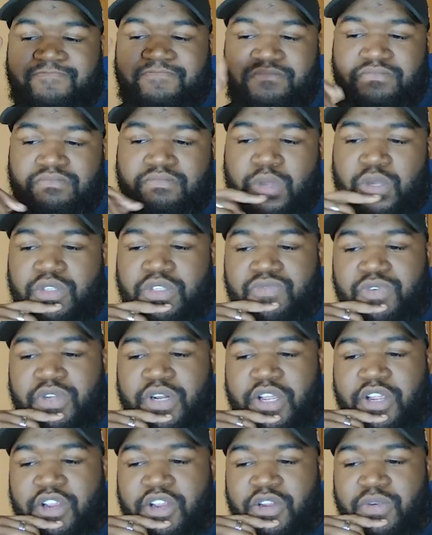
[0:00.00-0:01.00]
Most of what I
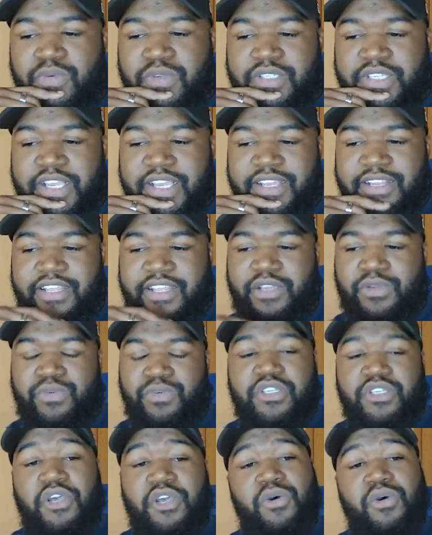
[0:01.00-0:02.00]
heard was that it
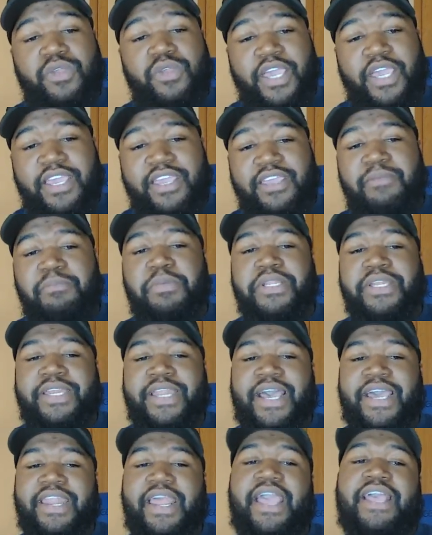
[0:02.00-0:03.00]
was okay, but
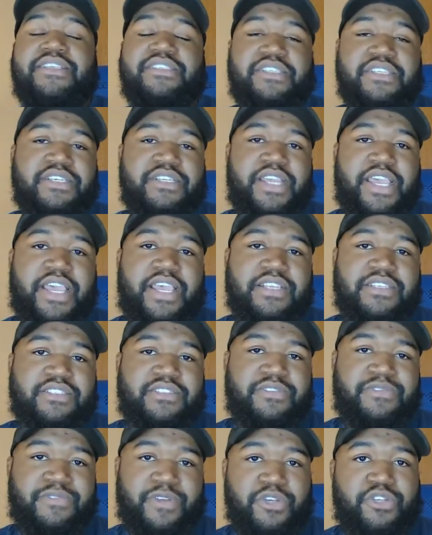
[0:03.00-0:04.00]
not as good as the
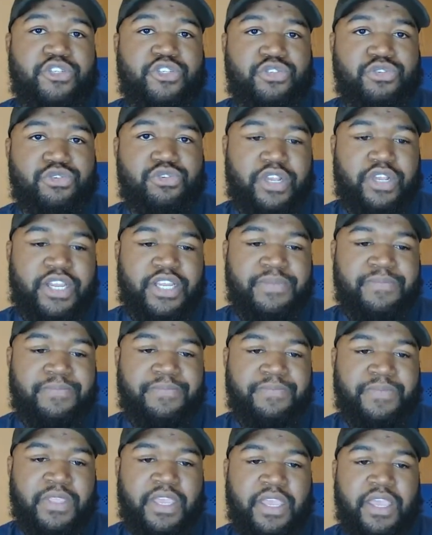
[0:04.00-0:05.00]
first True Crime.
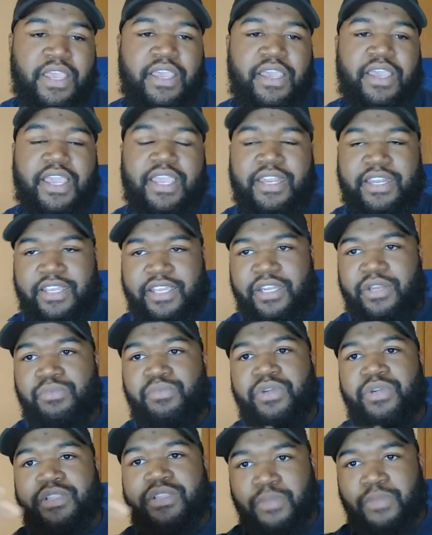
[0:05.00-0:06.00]
And then
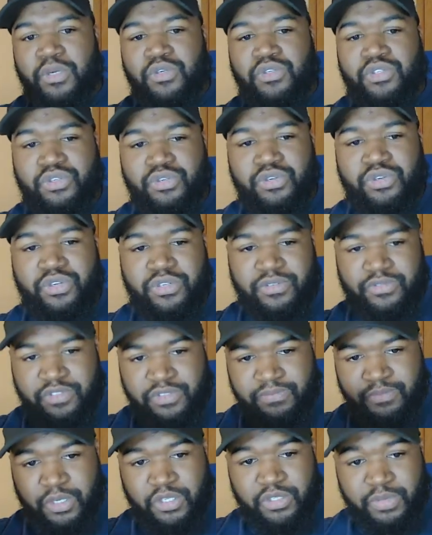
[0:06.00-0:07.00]
with most people
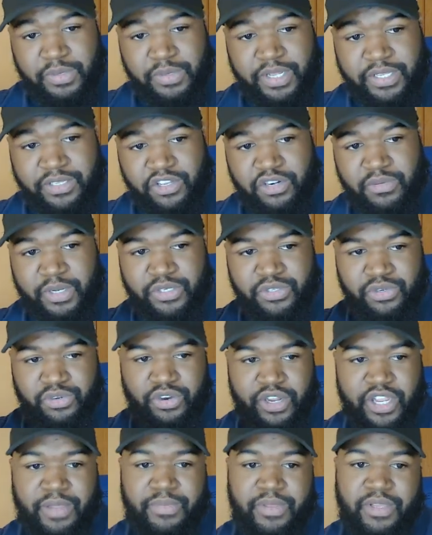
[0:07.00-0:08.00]
that talk about True
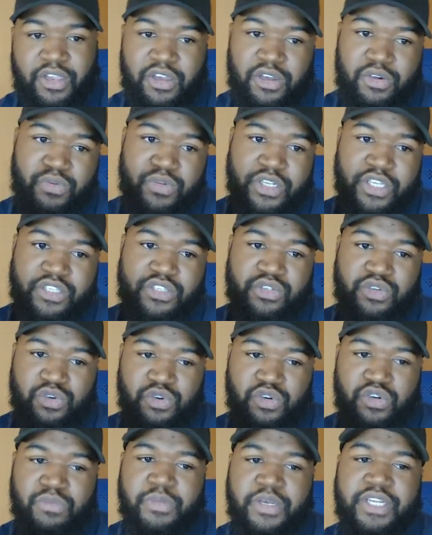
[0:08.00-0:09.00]
Crime, like, oh, well, it's
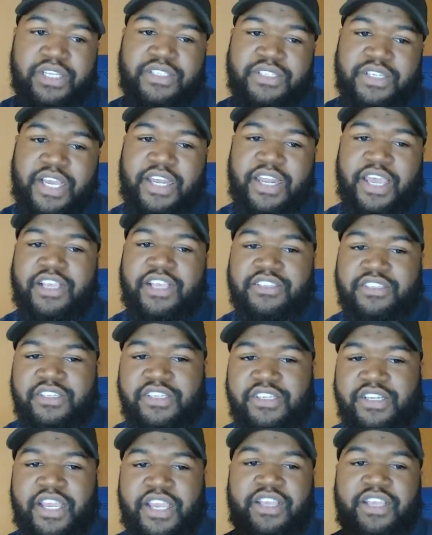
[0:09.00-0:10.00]
cool, but it's not as
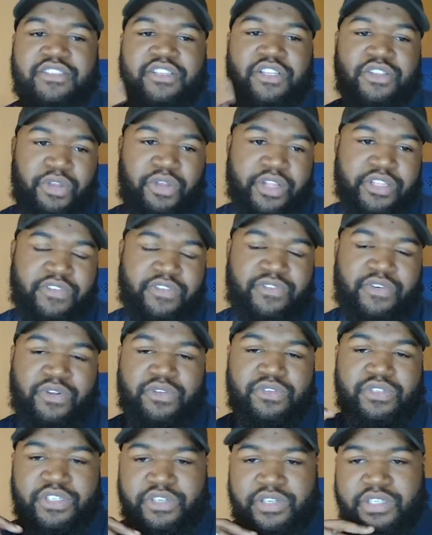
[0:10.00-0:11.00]
good as the Grand Theft Auto
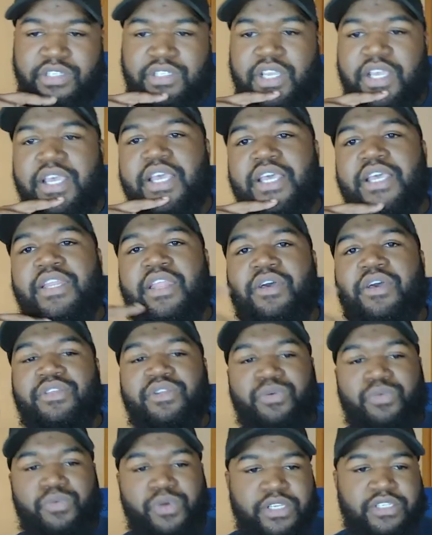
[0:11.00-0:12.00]
series. Now
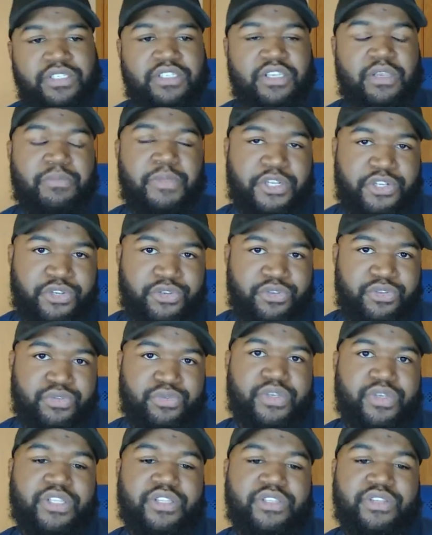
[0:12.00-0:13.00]
there was some issues
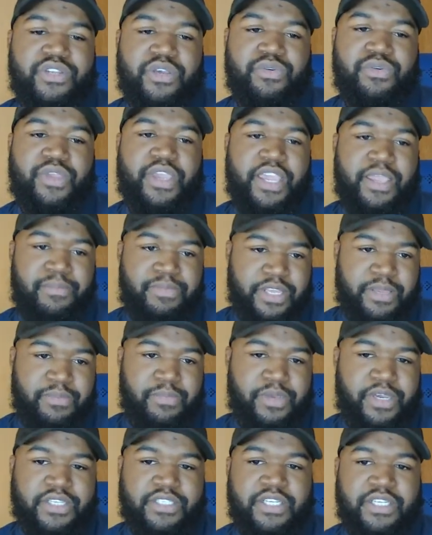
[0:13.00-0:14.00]
with gameplay
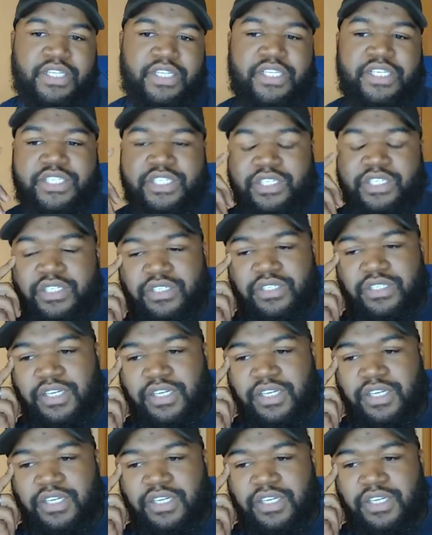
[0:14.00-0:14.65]
bugs and glitches,